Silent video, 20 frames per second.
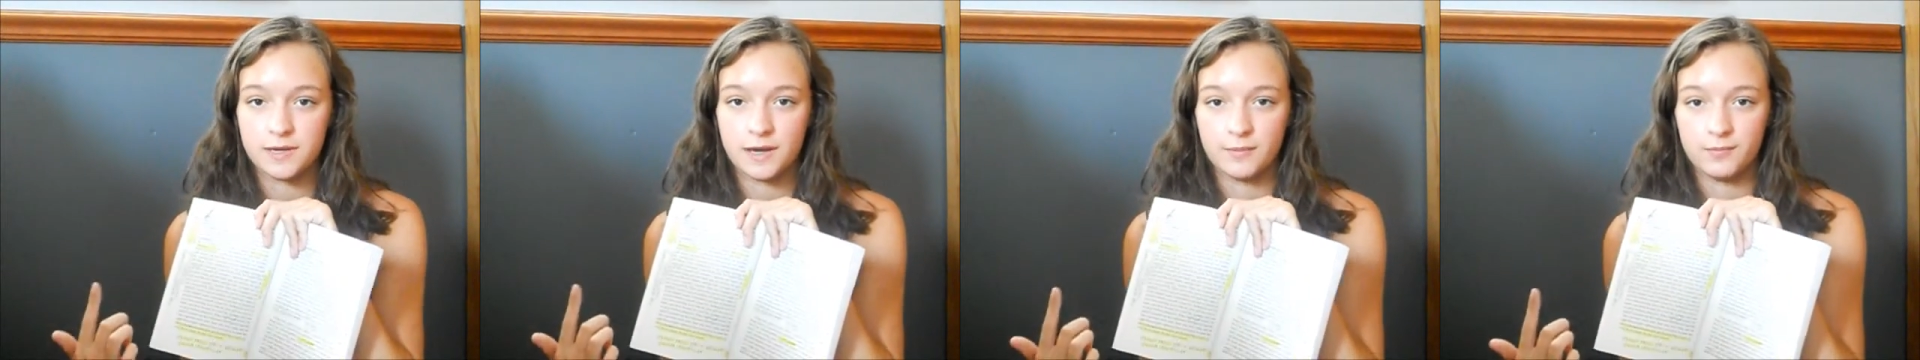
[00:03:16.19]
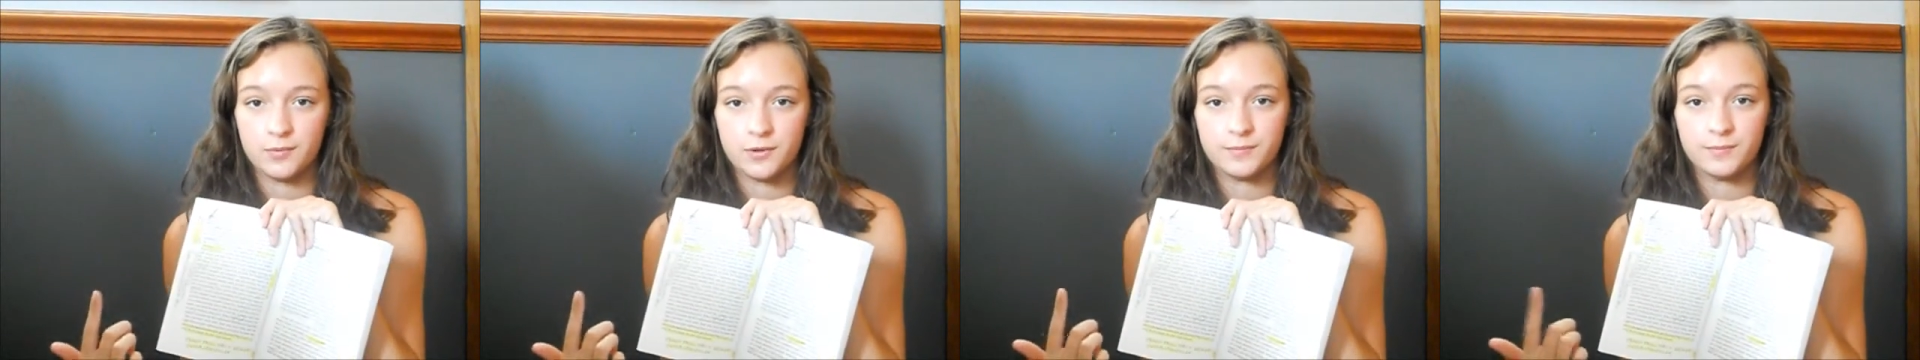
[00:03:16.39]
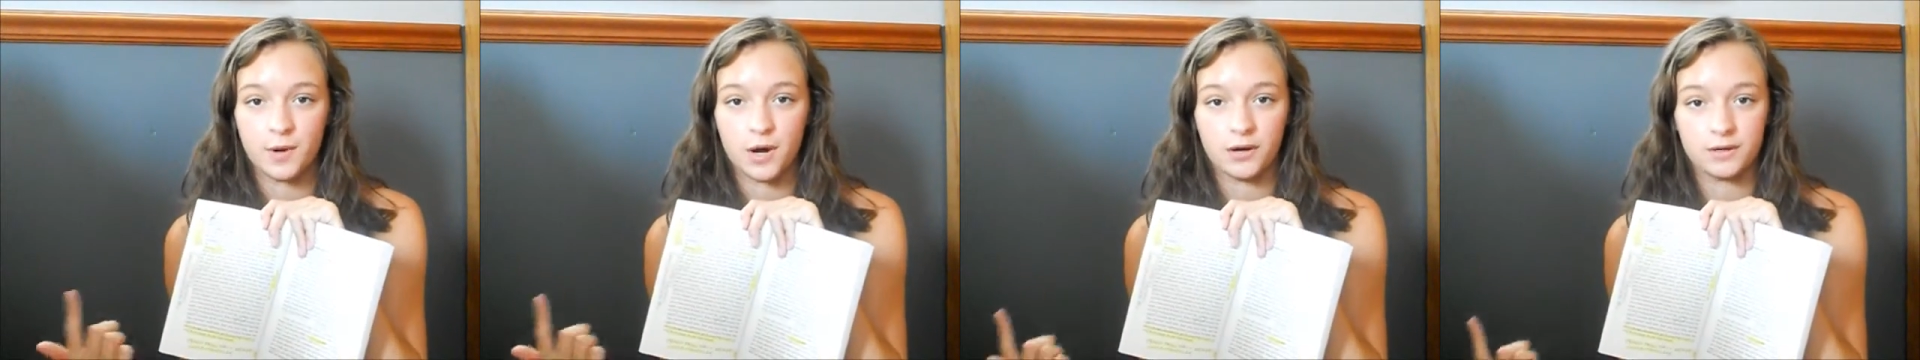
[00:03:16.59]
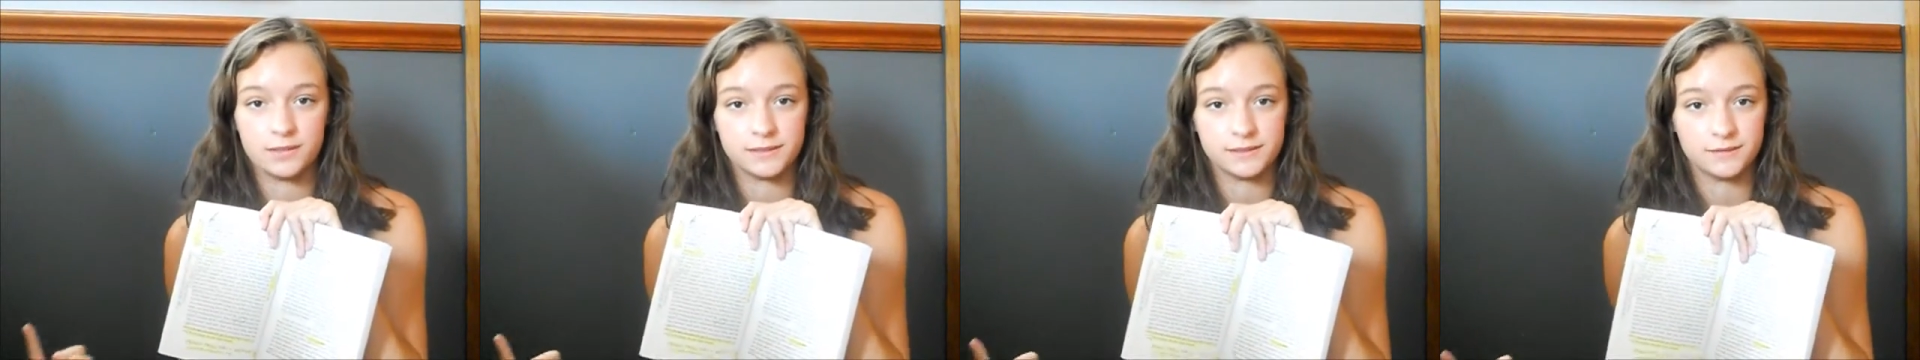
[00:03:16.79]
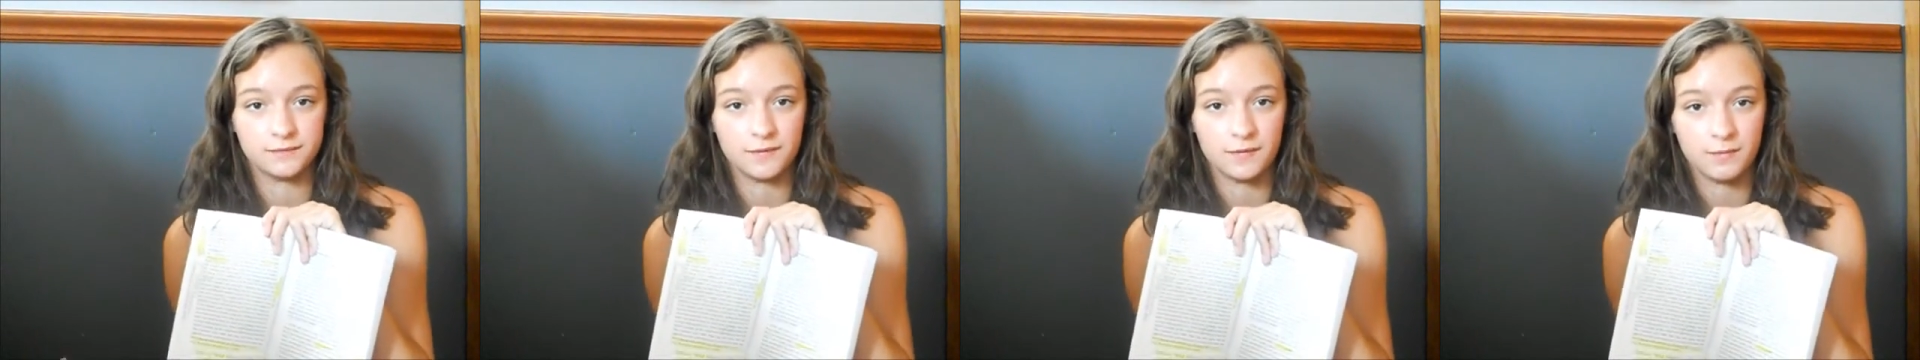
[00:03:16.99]
up with
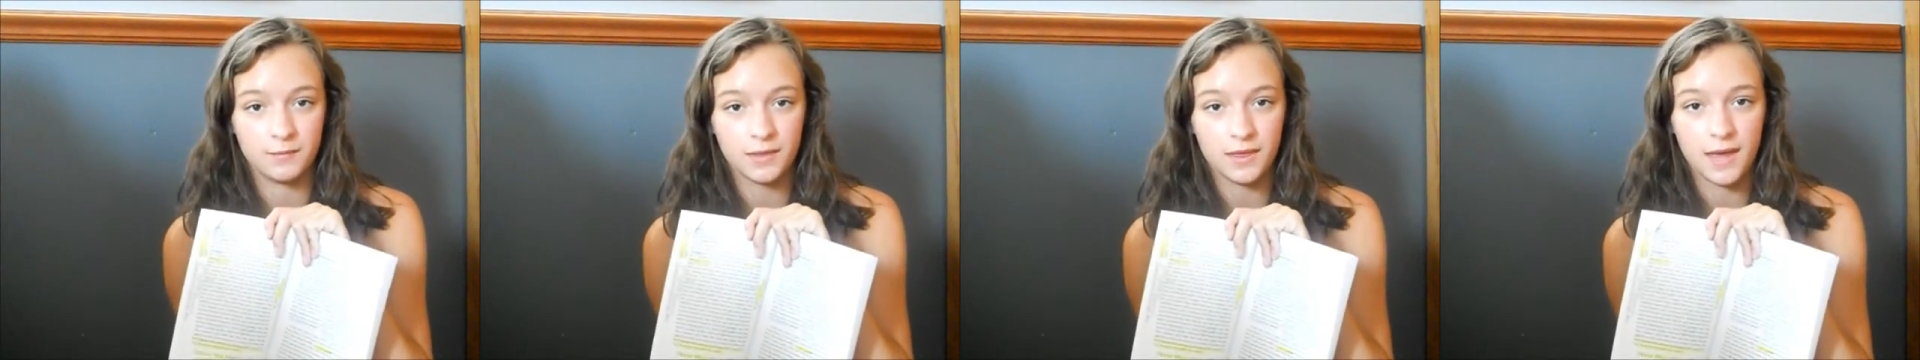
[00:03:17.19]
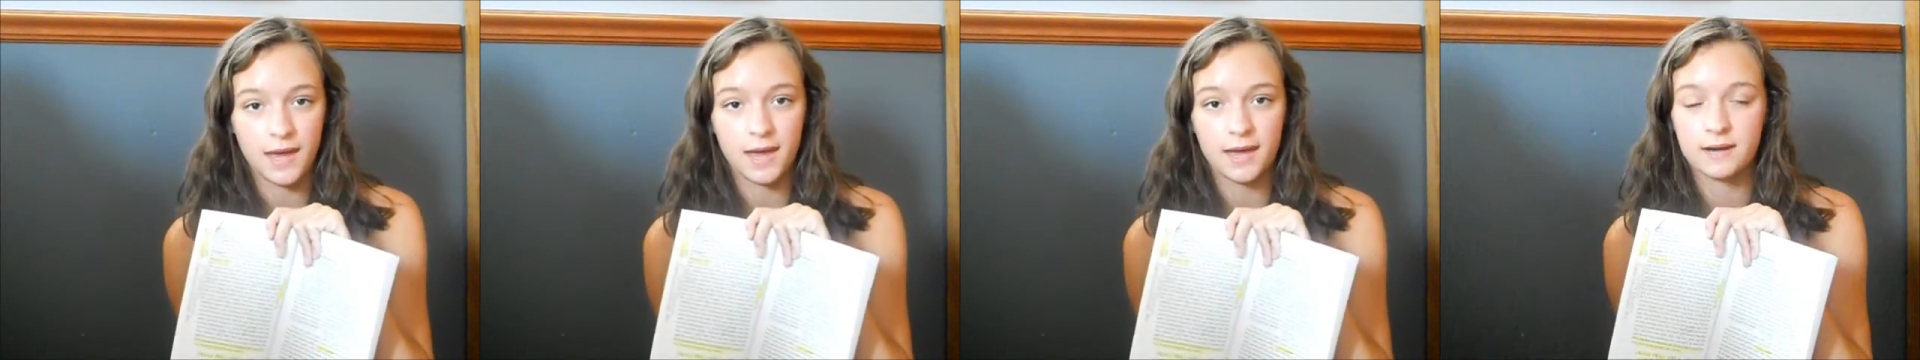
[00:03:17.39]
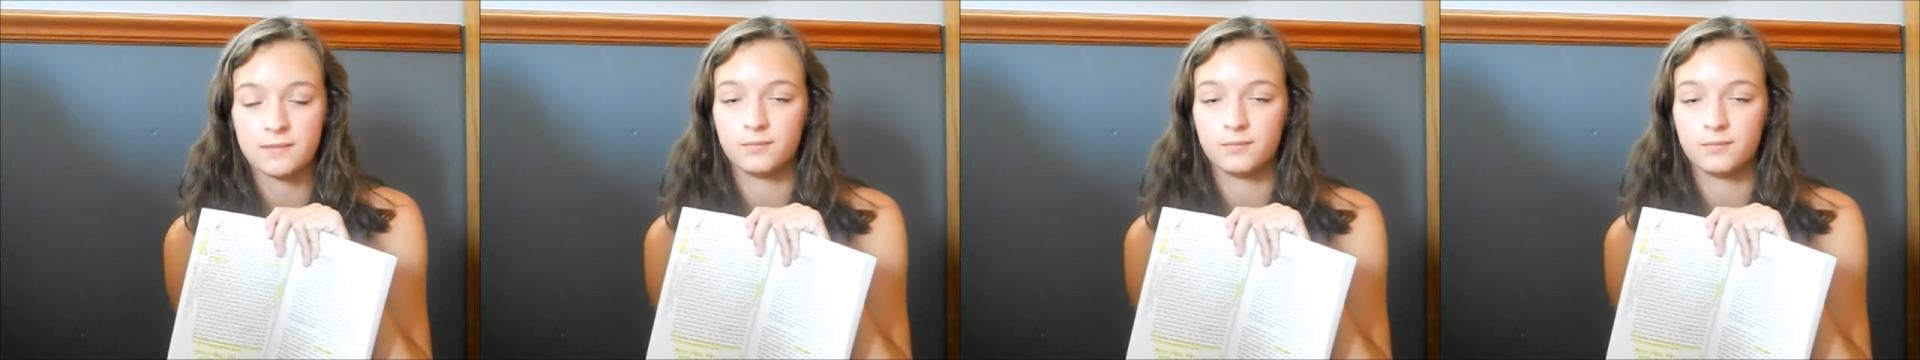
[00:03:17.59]
parts of the plot,